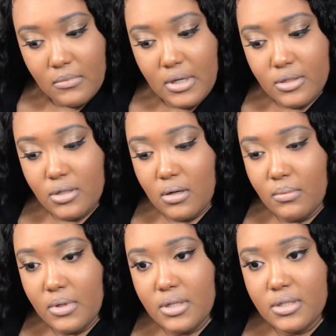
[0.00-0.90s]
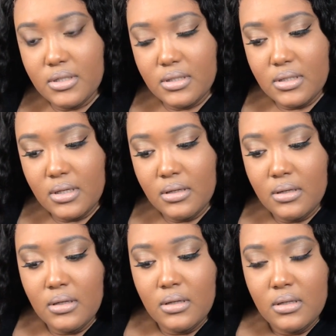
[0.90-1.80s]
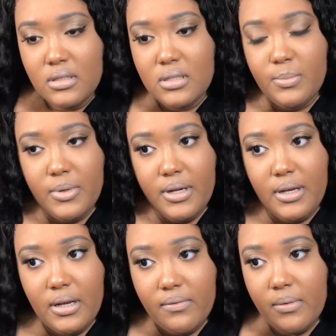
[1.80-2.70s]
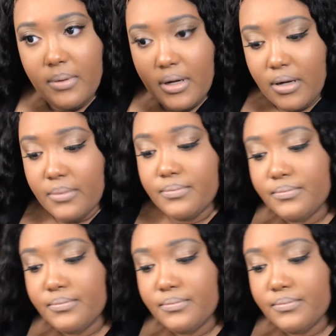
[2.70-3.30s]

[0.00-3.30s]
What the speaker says: Because you don't want to just spraying everywhere.